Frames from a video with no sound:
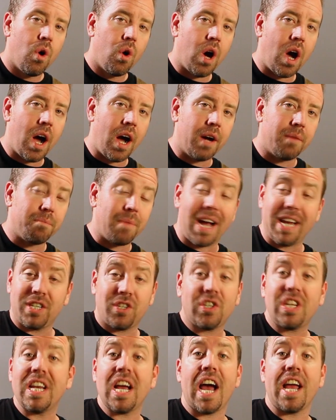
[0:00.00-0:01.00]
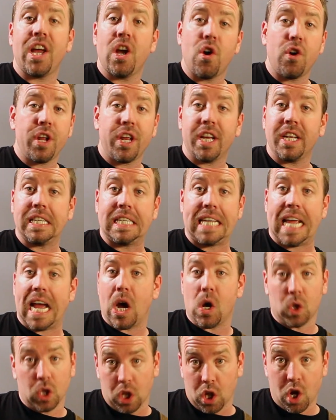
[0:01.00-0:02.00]
my C Ionian
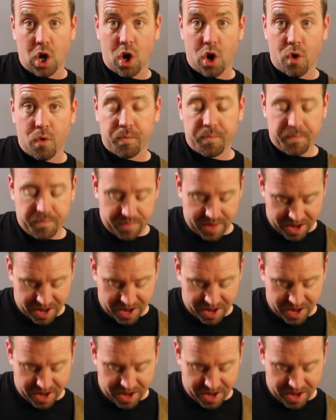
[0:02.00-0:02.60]
down low,